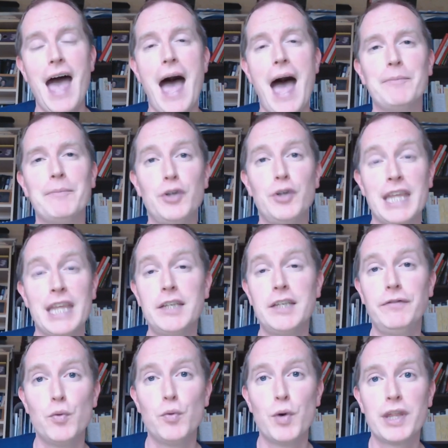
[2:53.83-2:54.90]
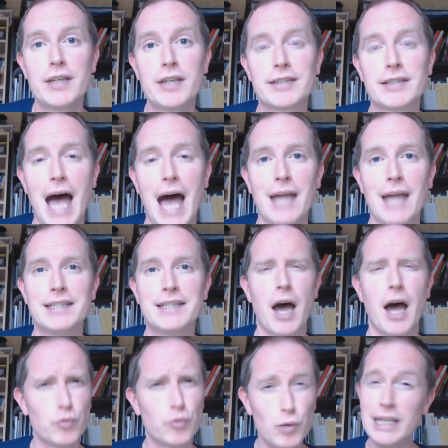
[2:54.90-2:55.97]
doing the interview with us, and
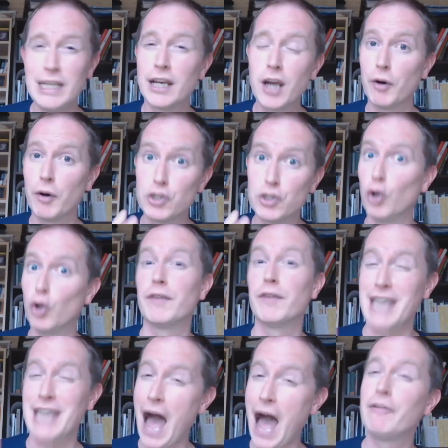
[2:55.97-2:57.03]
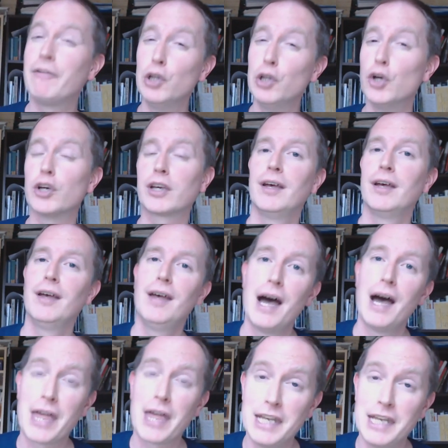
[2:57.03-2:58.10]
I'd really encourage all of us to have a look
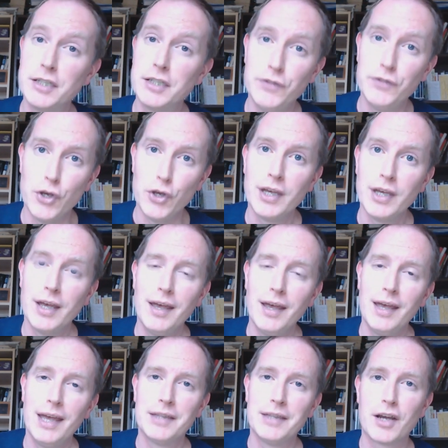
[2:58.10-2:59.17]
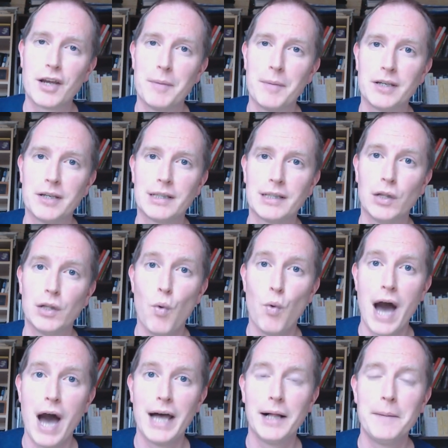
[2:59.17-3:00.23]
at that interview in the coming little
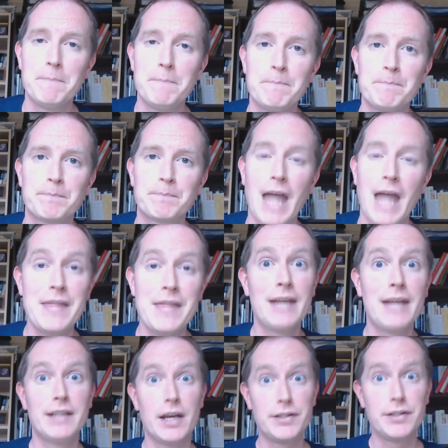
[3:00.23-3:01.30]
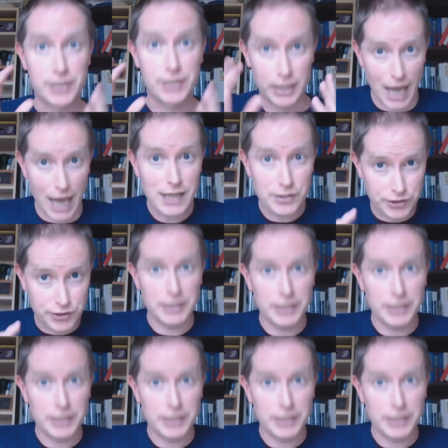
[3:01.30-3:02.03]
while. And then tonight, Sunday